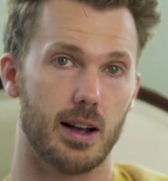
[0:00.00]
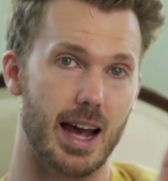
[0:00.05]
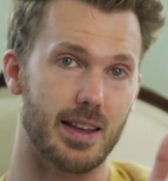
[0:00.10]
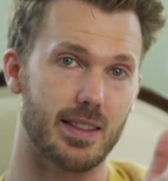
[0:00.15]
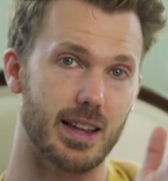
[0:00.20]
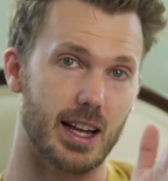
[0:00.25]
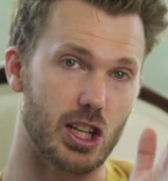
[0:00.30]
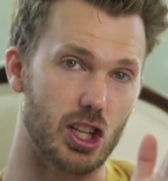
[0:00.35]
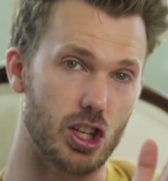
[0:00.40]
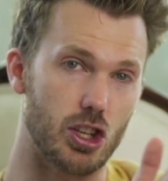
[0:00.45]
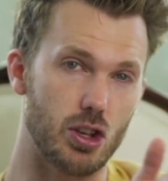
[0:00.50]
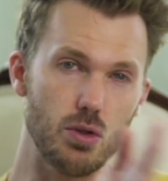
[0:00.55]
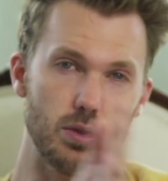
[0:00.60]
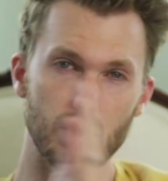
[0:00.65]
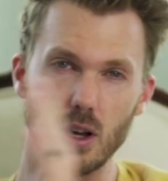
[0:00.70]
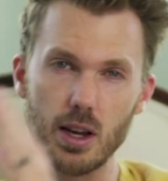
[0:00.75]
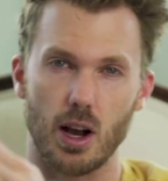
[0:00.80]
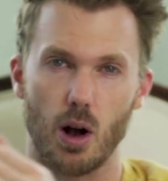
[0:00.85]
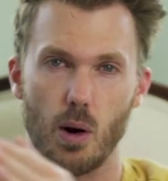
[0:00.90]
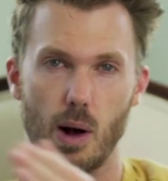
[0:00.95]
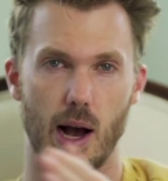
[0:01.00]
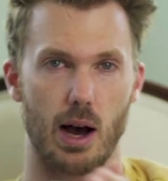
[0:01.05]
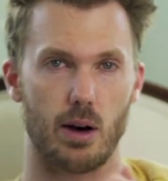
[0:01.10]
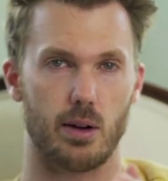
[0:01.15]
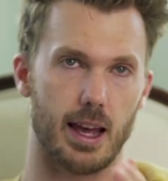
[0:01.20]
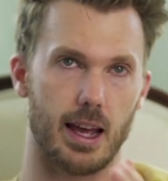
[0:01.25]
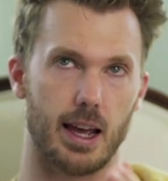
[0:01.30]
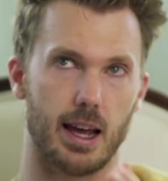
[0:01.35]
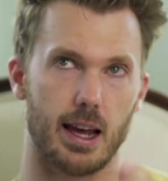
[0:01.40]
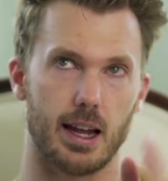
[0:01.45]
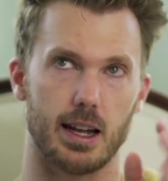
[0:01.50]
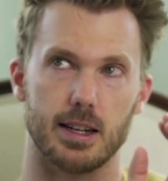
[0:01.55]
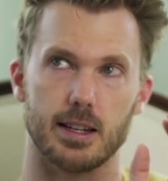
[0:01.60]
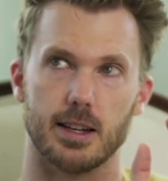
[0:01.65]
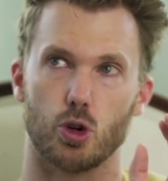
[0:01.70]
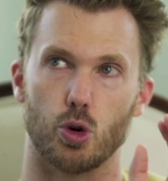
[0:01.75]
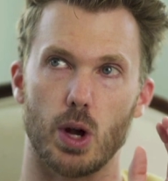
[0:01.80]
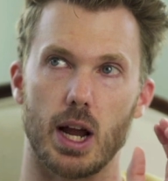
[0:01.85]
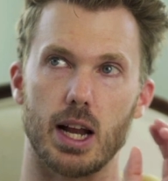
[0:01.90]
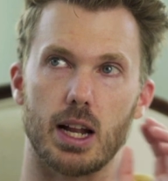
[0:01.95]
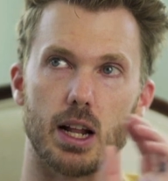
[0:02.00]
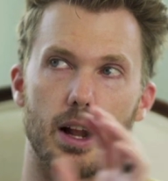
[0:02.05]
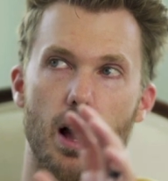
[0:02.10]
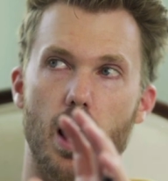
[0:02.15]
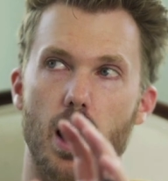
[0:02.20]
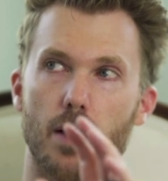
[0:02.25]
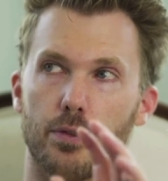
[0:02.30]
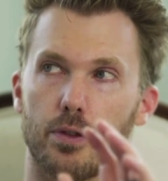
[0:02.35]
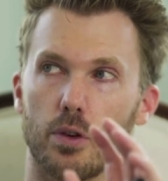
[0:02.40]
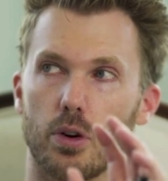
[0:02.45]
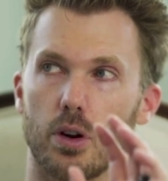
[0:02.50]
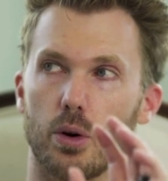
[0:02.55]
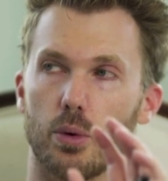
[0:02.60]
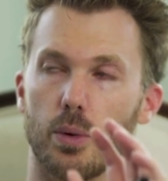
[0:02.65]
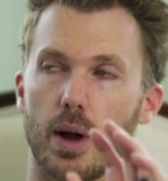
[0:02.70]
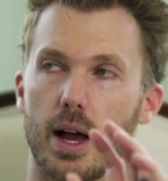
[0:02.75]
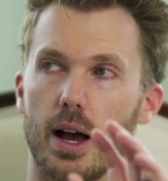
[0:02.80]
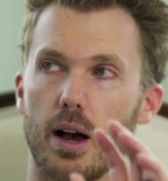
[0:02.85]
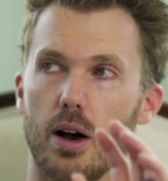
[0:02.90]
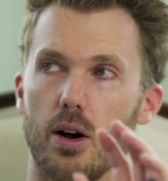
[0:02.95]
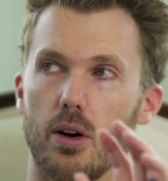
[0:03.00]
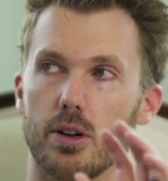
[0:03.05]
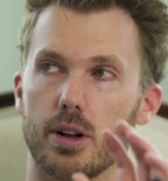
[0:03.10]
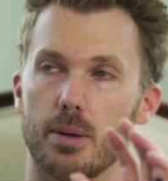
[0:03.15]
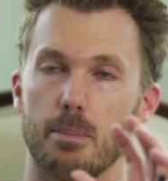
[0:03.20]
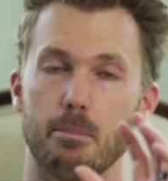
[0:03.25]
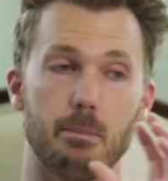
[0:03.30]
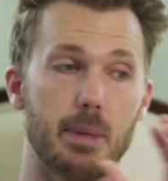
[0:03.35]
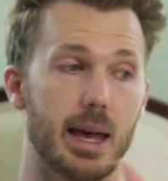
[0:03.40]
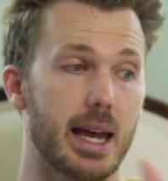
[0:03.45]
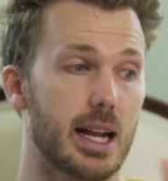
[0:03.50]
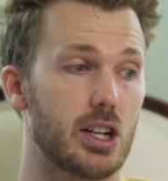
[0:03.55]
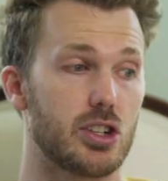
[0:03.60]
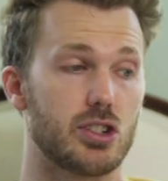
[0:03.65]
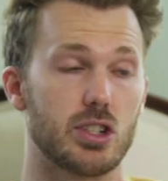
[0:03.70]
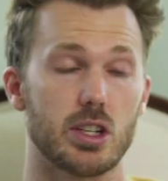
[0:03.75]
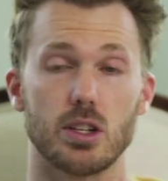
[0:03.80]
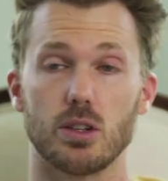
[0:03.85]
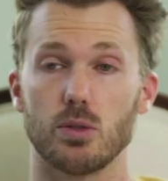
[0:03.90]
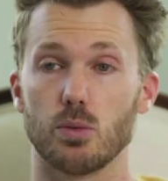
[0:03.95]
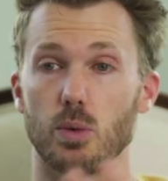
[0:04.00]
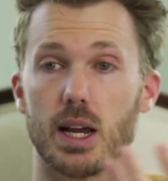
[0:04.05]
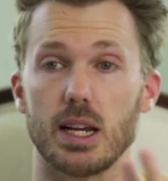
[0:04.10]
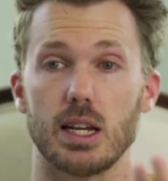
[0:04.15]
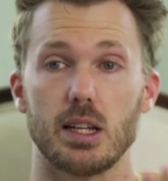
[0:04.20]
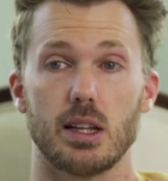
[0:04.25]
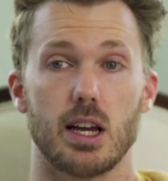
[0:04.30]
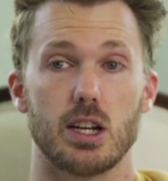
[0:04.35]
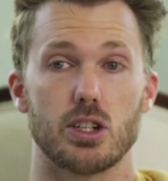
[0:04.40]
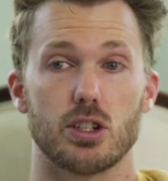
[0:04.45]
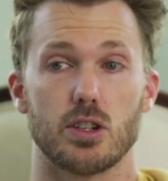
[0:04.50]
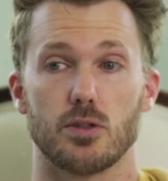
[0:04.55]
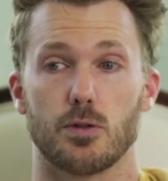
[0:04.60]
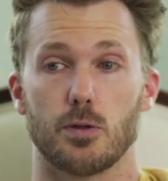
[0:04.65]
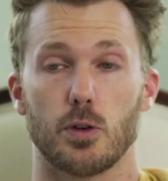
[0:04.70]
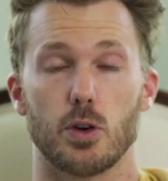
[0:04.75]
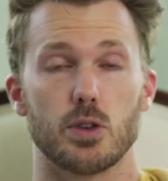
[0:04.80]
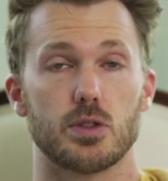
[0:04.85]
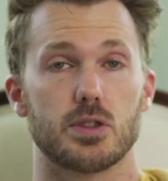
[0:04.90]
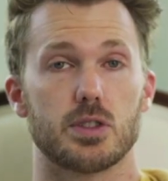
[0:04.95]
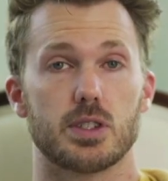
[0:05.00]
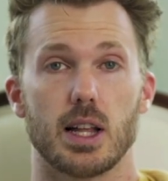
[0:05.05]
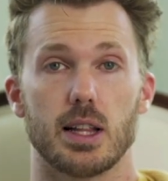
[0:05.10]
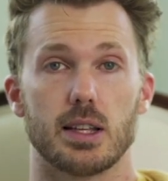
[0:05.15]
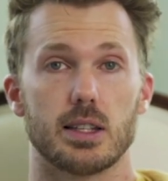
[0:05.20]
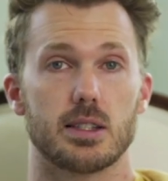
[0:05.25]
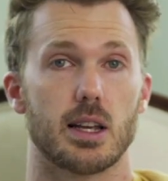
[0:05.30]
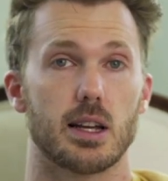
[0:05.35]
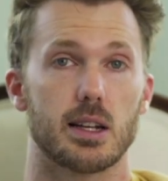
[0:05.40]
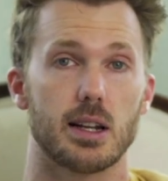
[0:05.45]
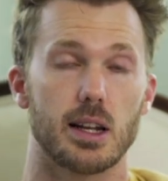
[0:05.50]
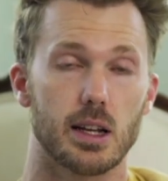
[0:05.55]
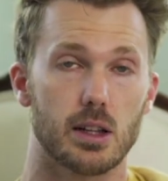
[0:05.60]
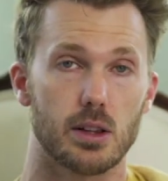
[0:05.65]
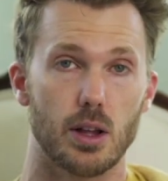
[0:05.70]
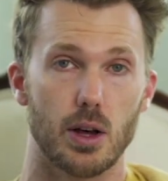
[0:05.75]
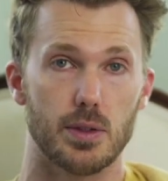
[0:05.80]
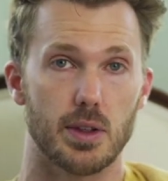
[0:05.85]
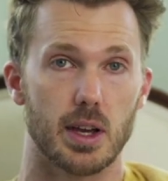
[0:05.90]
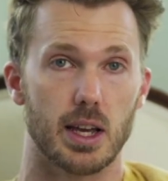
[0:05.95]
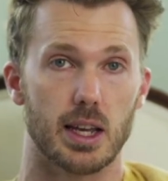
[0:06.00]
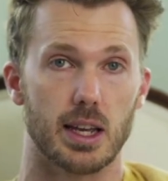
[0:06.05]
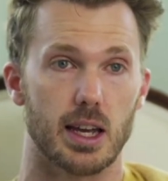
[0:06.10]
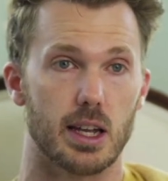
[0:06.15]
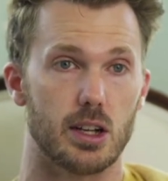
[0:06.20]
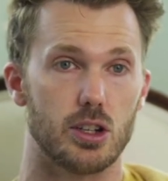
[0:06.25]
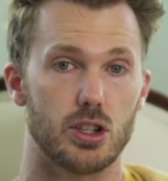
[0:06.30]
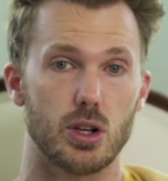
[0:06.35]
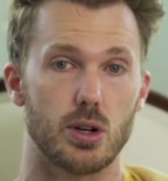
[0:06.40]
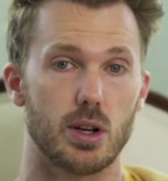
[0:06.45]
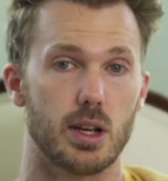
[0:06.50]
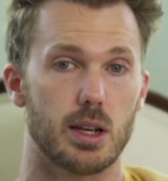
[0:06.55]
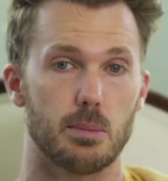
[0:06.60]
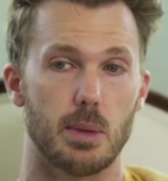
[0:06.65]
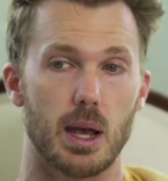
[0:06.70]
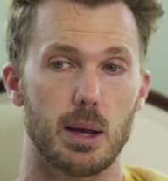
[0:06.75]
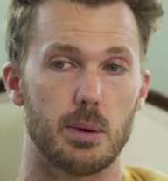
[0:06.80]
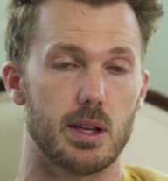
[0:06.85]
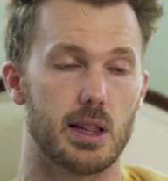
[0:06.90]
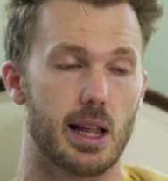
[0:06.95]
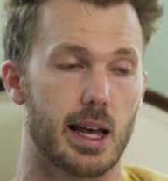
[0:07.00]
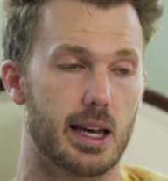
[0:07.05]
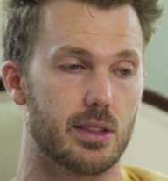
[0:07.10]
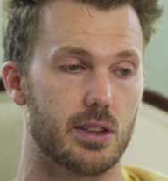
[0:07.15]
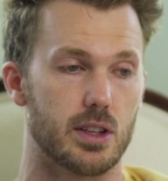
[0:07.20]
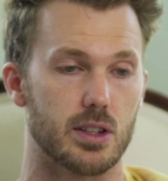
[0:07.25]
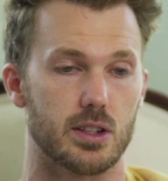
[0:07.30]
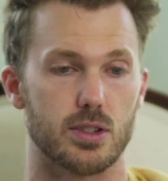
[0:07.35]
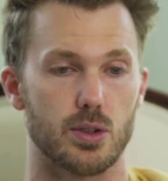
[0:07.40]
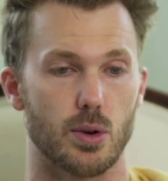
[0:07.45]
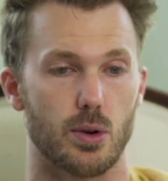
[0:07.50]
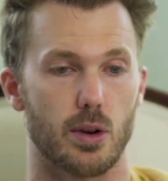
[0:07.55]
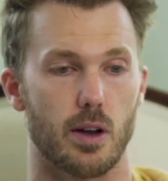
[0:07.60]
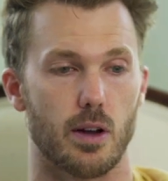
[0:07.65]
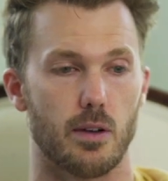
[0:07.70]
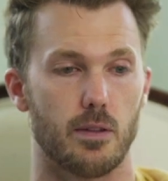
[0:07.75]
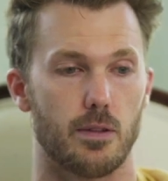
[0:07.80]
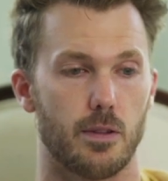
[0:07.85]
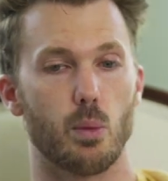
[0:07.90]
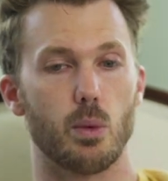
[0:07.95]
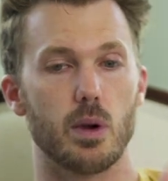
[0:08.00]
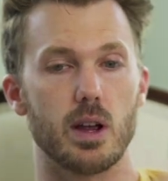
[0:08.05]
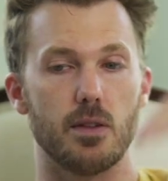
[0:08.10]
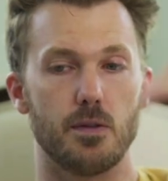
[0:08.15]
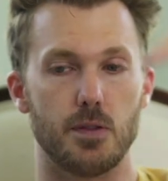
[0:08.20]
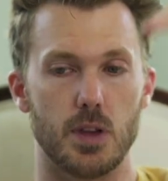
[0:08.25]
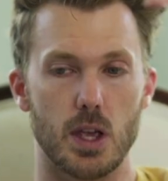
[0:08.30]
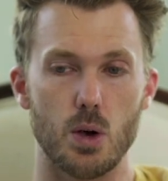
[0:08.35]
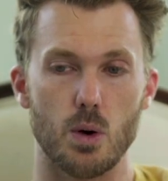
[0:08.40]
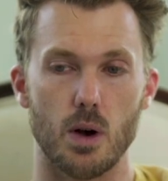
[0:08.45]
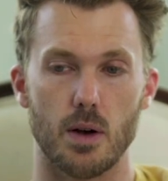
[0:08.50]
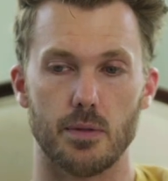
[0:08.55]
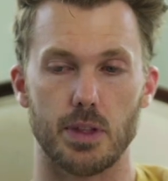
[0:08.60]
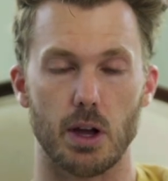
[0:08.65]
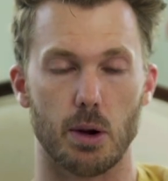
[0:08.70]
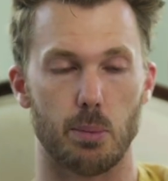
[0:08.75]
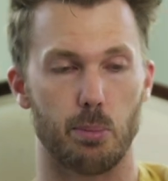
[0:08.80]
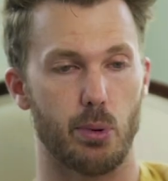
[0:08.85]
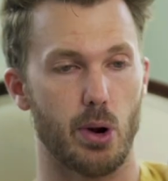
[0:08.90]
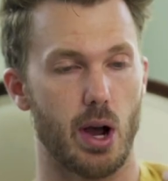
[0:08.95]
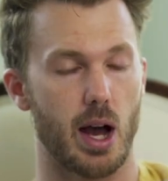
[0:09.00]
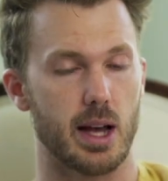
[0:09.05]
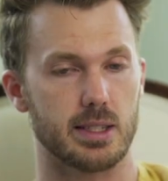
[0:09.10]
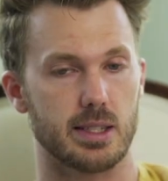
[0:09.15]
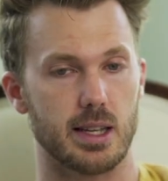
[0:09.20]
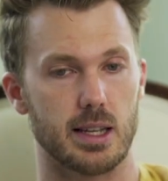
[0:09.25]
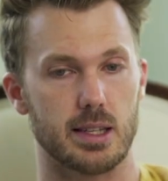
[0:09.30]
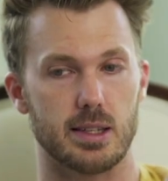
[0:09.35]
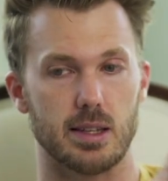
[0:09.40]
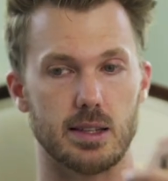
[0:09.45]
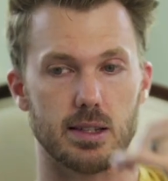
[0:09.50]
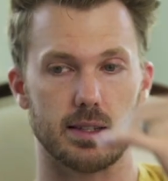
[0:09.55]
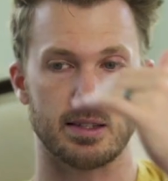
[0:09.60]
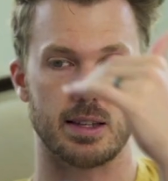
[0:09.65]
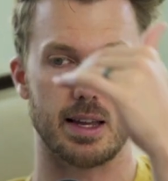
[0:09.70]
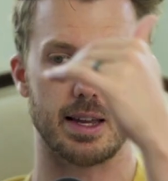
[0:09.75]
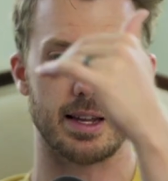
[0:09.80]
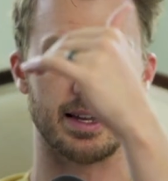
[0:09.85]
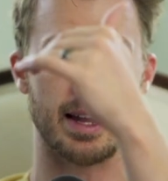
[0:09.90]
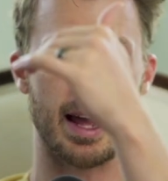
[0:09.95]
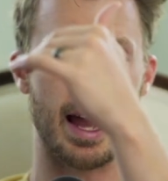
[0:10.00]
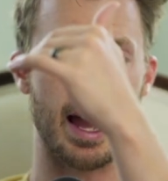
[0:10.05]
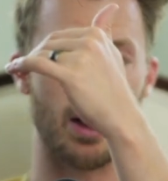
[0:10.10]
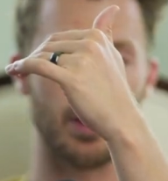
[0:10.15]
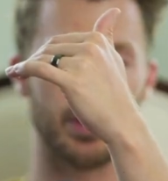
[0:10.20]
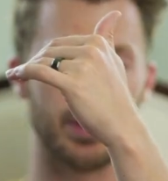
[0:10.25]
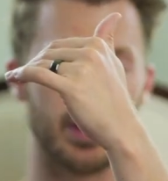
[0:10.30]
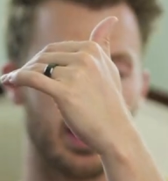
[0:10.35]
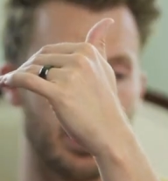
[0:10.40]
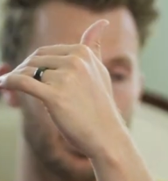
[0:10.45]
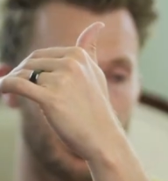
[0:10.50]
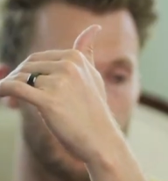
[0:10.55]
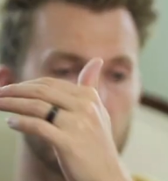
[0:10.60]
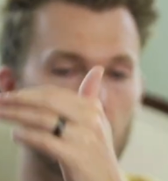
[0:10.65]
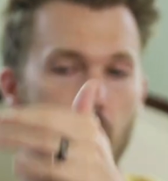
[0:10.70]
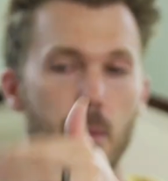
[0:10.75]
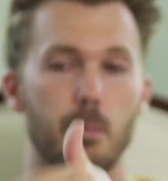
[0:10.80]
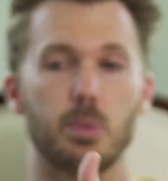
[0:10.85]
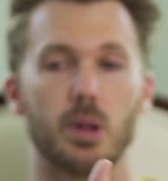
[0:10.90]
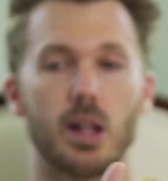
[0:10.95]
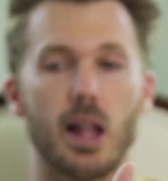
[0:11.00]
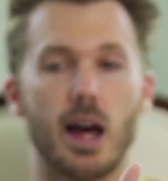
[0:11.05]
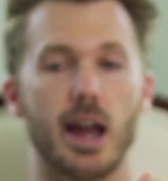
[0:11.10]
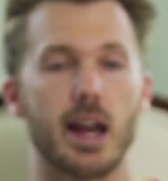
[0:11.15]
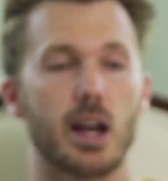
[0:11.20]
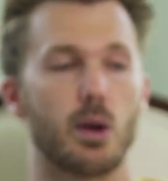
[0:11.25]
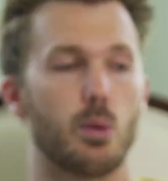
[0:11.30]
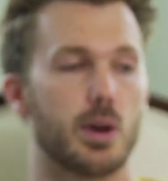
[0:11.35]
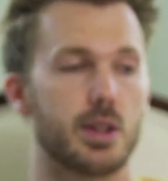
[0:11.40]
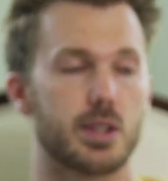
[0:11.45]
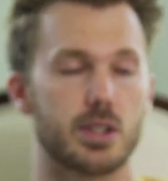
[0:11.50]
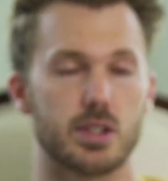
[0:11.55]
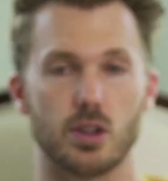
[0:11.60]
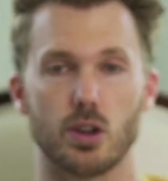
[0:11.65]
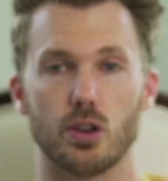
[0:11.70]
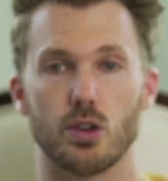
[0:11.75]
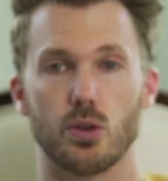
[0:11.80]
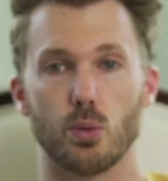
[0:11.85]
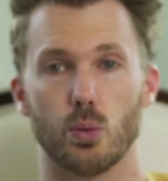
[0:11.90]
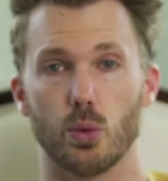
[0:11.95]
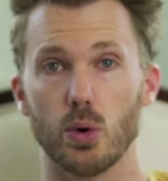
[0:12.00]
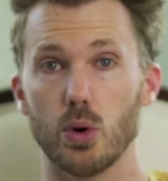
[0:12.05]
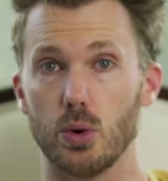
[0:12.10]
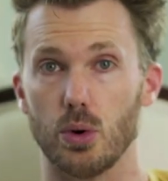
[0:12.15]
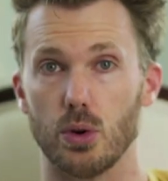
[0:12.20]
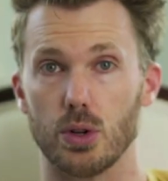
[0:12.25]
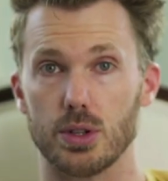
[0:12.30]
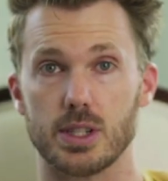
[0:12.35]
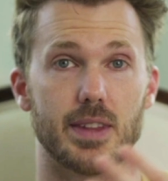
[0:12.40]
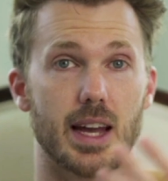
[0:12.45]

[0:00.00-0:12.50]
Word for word: And then you can go out and create an offer around managing regulation for selling secondhand clothing and doing maybe like this sort of review of their processes and how they're complying with certain rules.